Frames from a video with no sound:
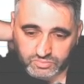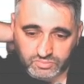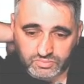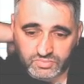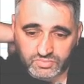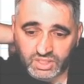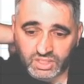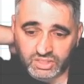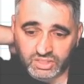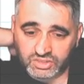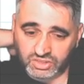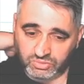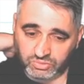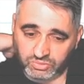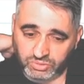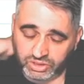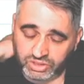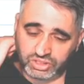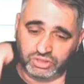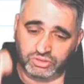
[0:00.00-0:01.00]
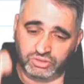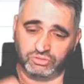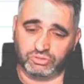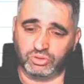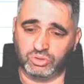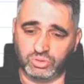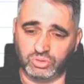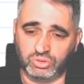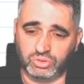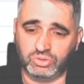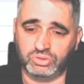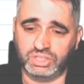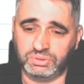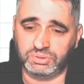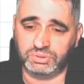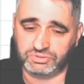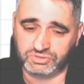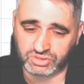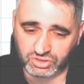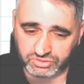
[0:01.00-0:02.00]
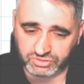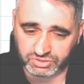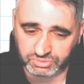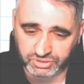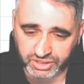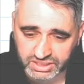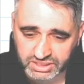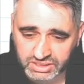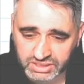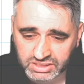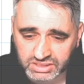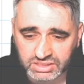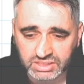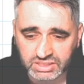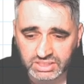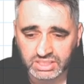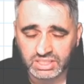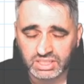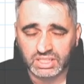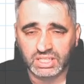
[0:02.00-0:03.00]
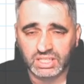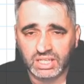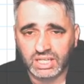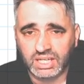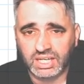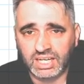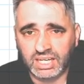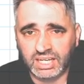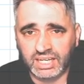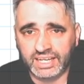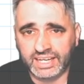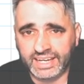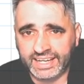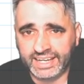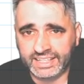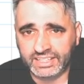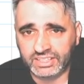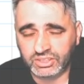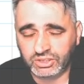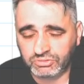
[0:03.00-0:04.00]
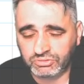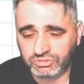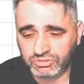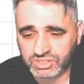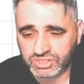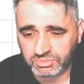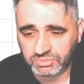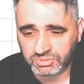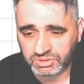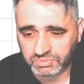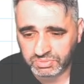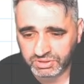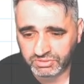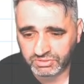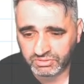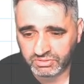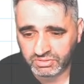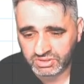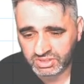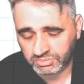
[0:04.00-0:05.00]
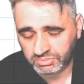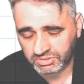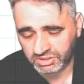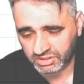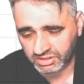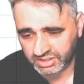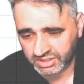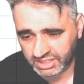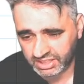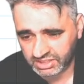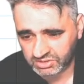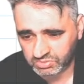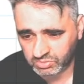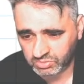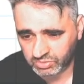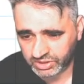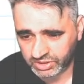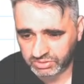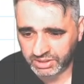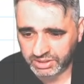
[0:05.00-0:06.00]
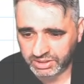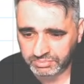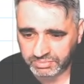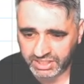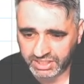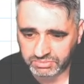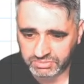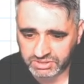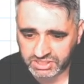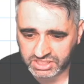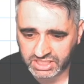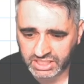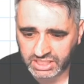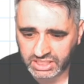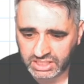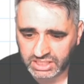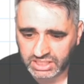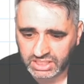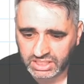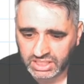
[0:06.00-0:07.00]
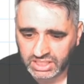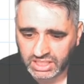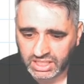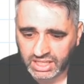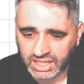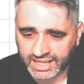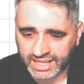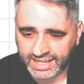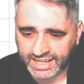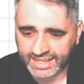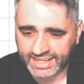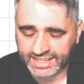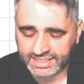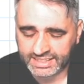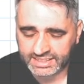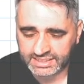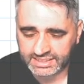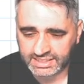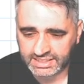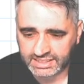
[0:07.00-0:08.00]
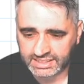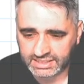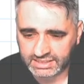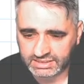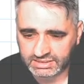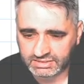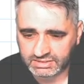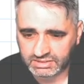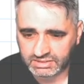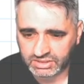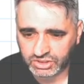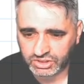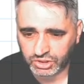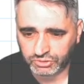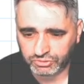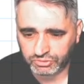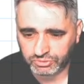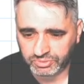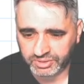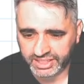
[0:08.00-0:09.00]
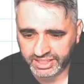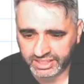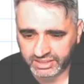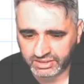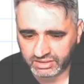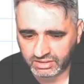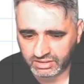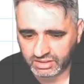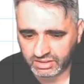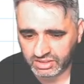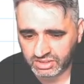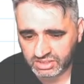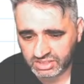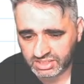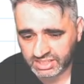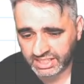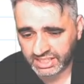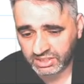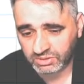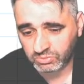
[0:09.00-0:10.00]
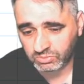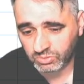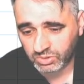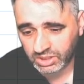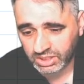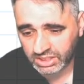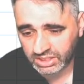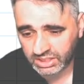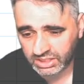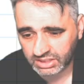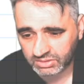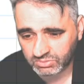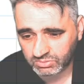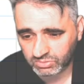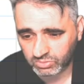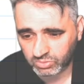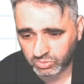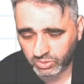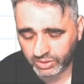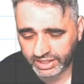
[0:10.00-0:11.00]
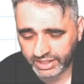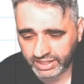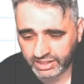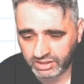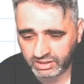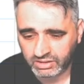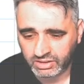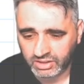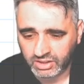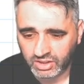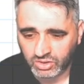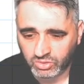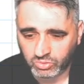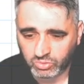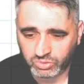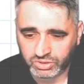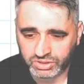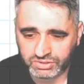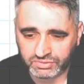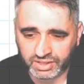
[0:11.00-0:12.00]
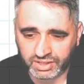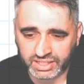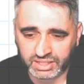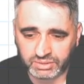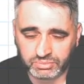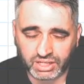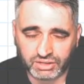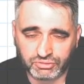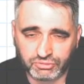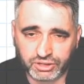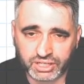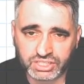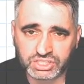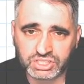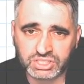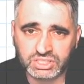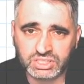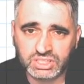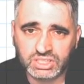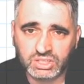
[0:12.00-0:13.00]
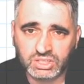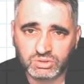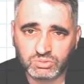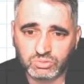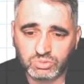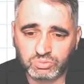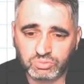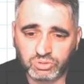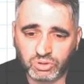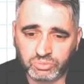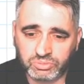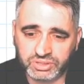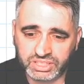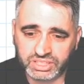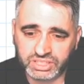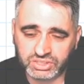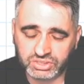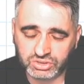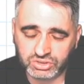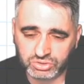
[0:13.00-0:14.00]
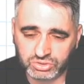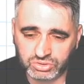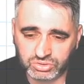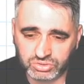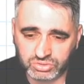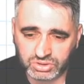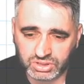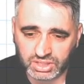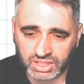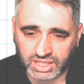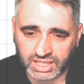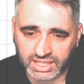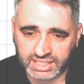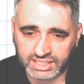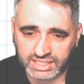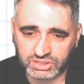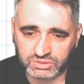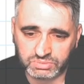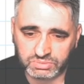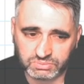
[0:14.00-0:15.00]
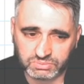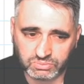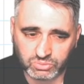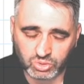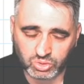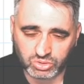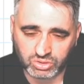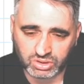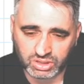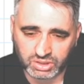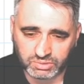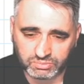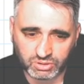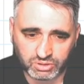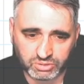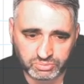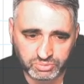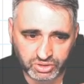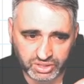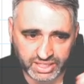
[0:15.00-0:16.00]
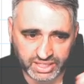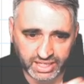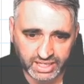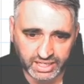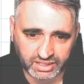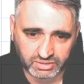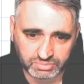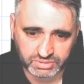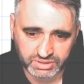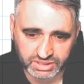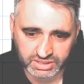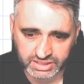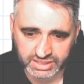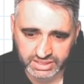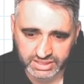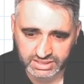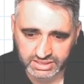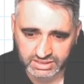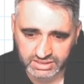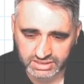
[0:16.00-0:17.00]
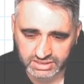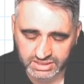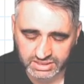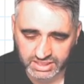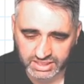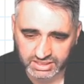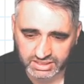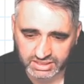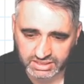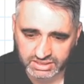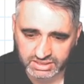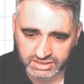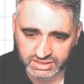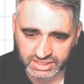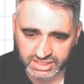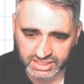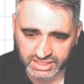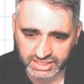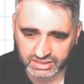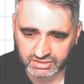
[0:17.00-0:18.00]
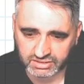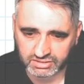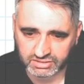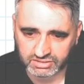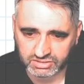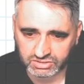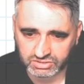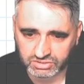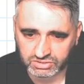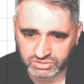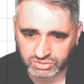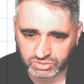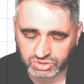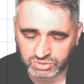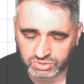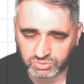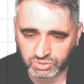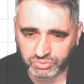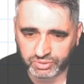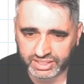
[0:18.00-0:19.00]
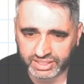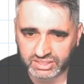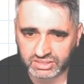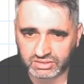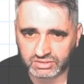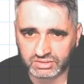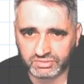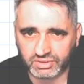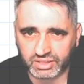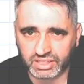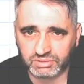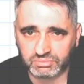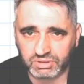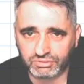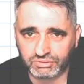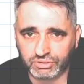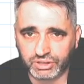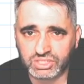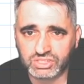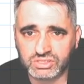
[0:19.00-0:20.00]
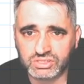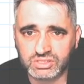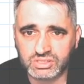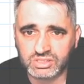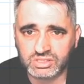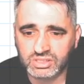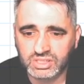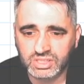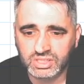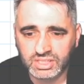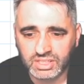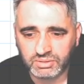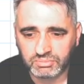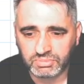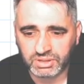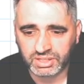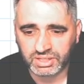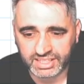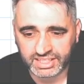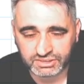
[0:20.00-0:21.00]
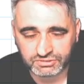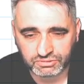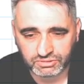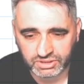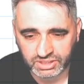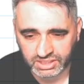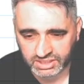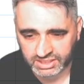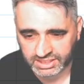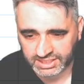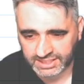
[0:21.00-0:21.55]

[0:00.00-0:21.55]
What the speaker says: So we're going to go through a whole heap of solving practice and go through some of the things where you might make a mistake, and go from there. The second one, where we're dividing by a fraction, we'll probably do a little bit more. I'll probably put a card up here later to say click here and do some more practice on dividing by fractions, but that's for another day.